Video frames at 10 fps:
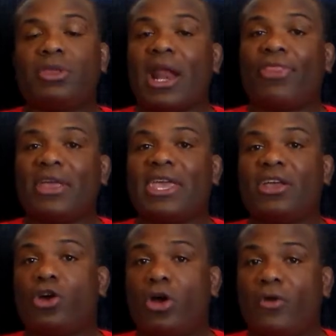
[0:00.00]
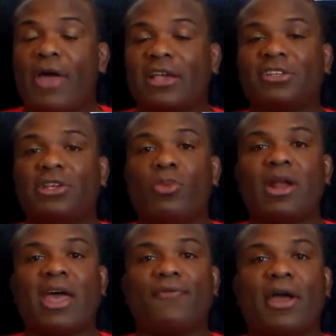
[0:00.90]
That I think he could have actually
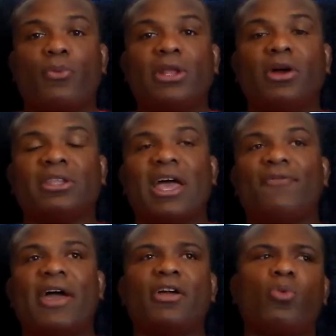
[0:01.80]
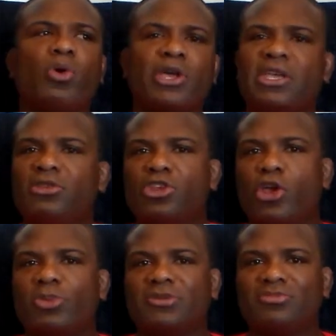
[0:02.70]
won that fight. We look at that fight and go, well, he
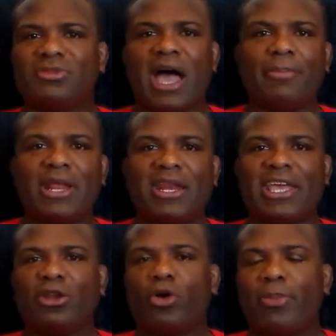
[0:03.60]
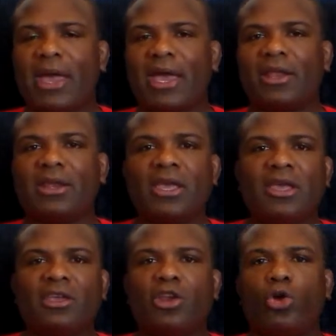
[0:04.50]
was dominating, he looked bad,
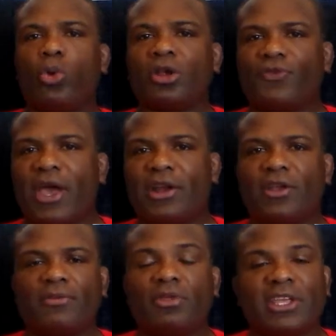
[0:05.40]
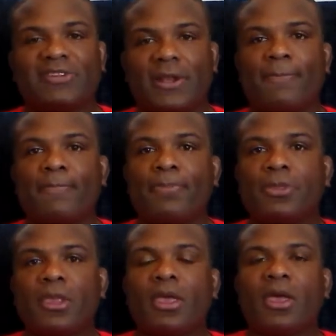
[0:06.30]
you know, the worst fighter. Listen,
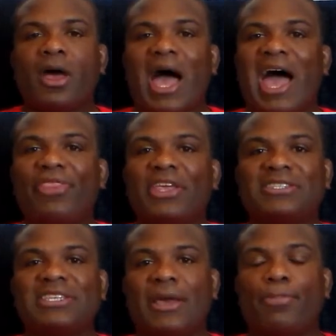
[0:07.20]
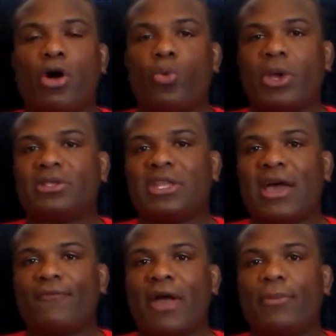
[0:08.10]
I think CM Punk went into
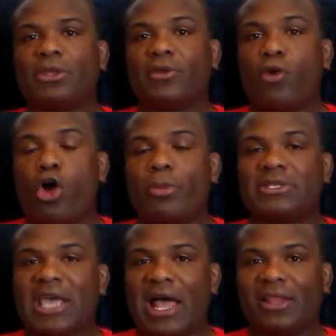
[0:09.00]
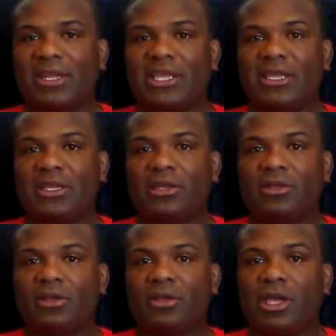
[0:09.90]
that fight with the wrong mentality,
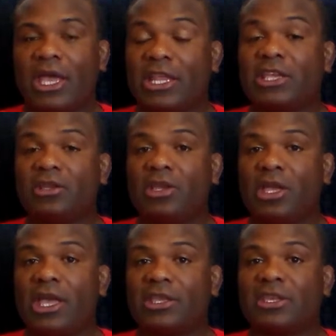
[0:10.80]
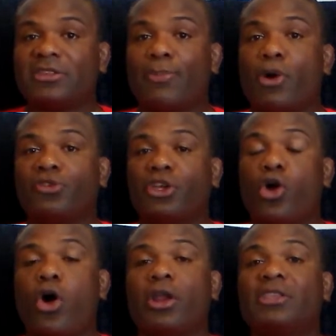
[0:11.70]
and he, as opposed to
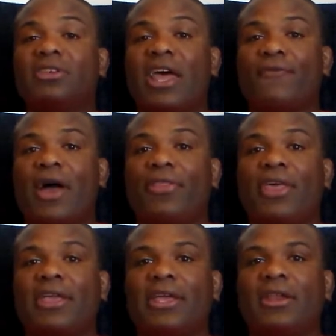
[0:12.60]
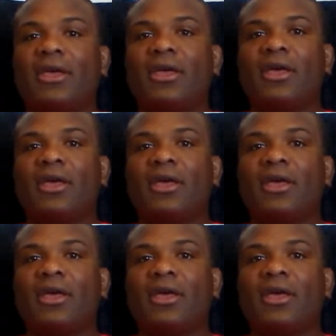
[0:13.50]
going into that fight thinking,